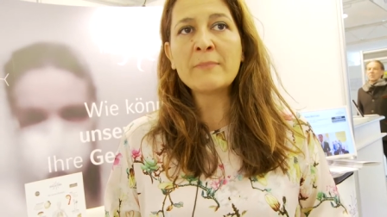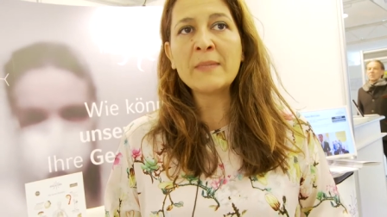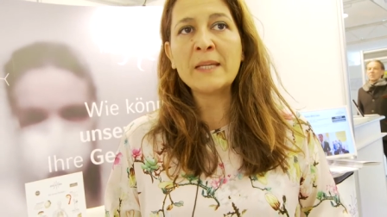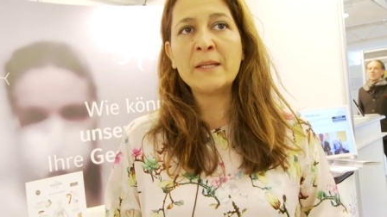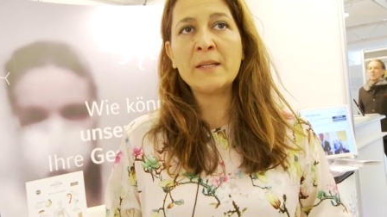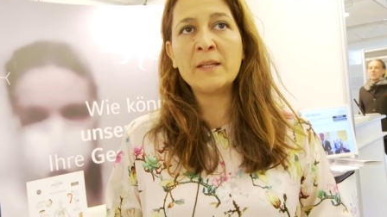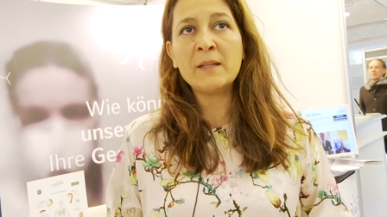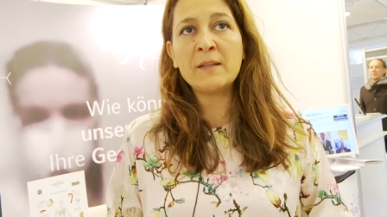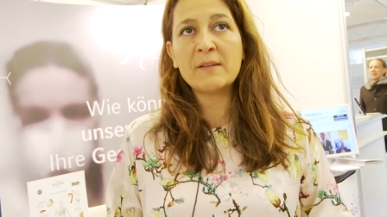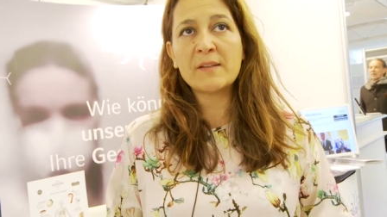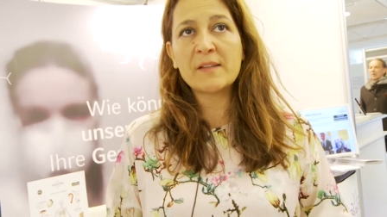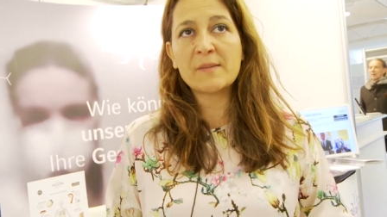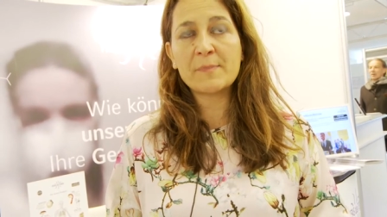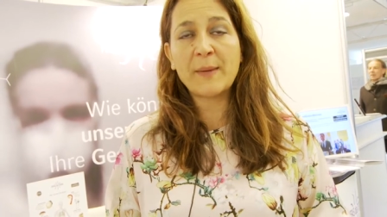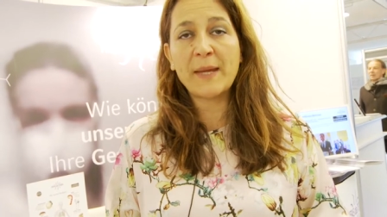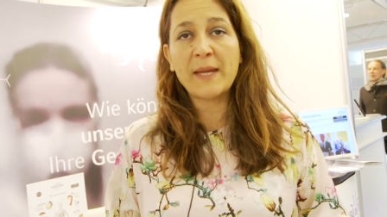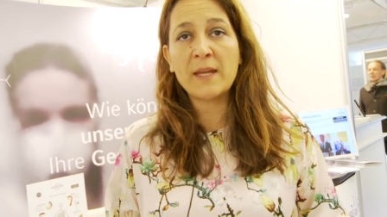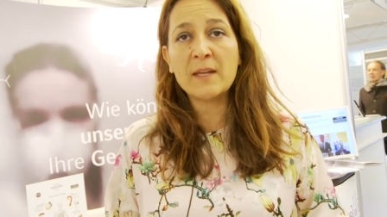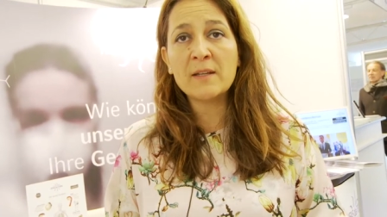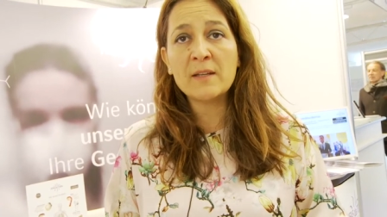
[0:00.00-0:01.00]
in
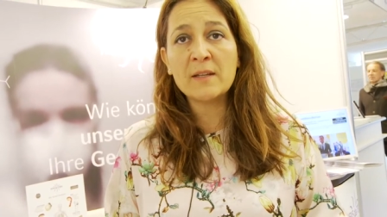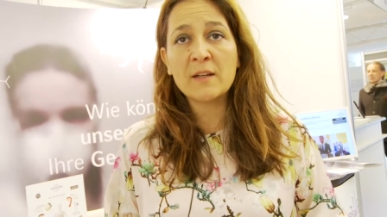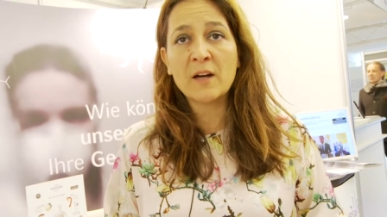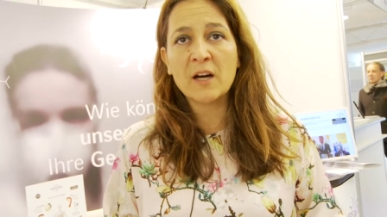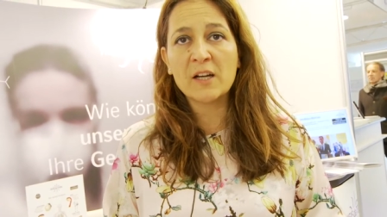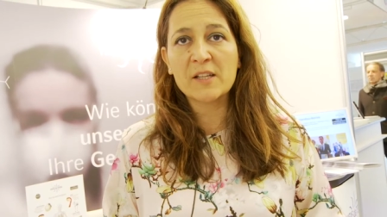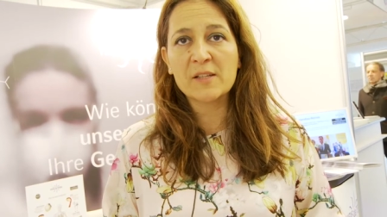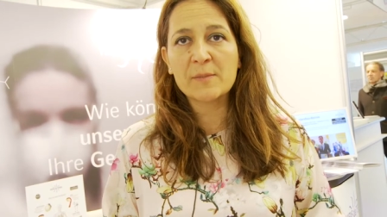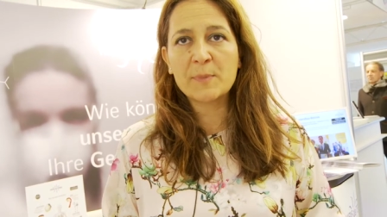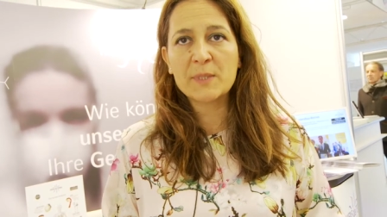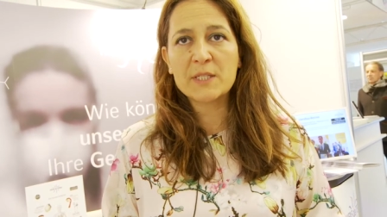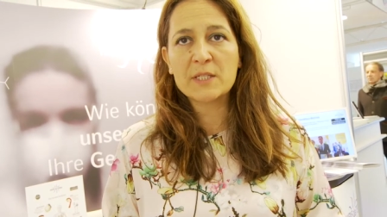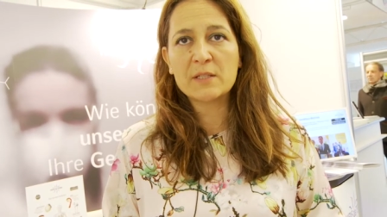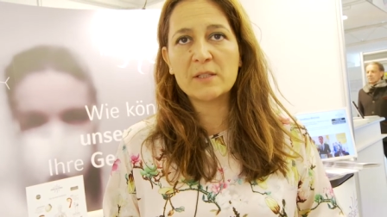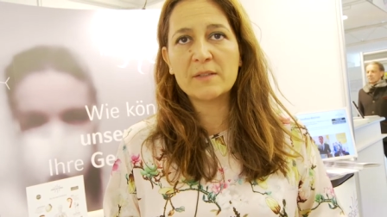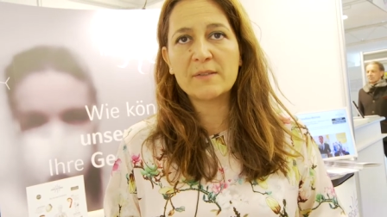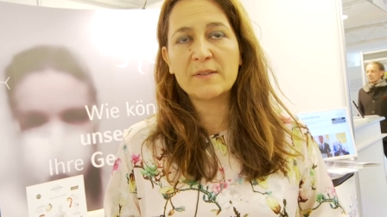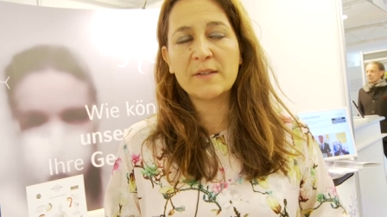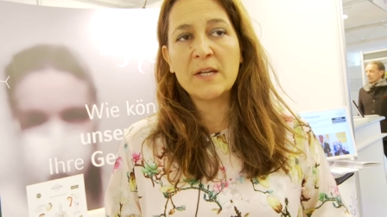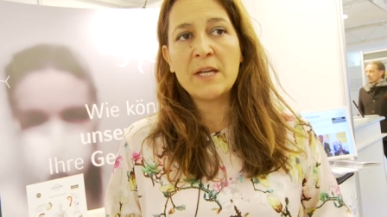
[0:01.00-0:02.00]
Spain, in
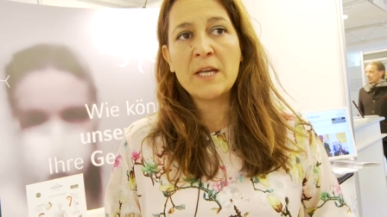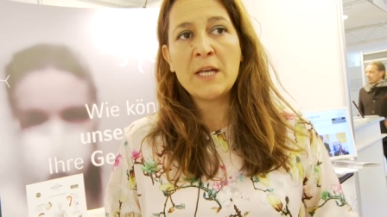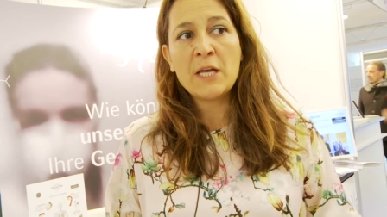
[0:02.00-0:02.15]
hospitals,